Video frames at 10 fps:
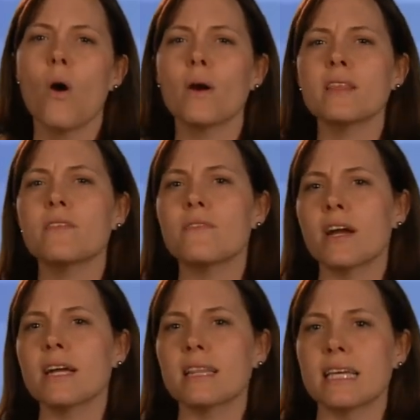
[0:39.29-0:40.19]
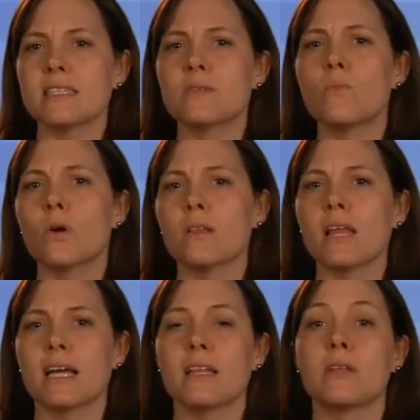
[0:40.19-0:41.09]
or at the very least, more
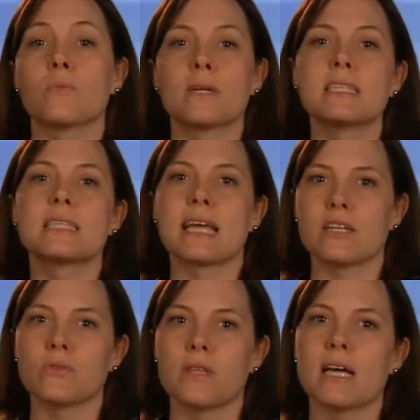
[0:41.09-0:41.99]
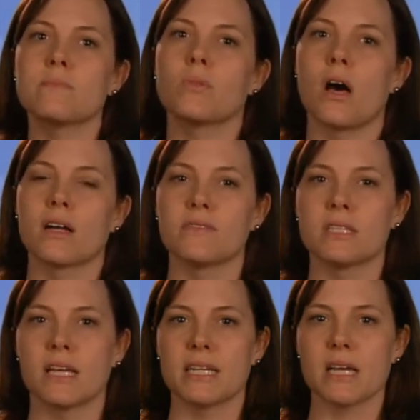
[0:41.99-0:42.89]
likely to reschedule that block of
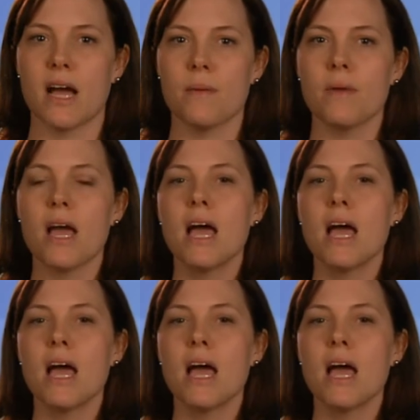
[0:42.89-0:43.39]
study time.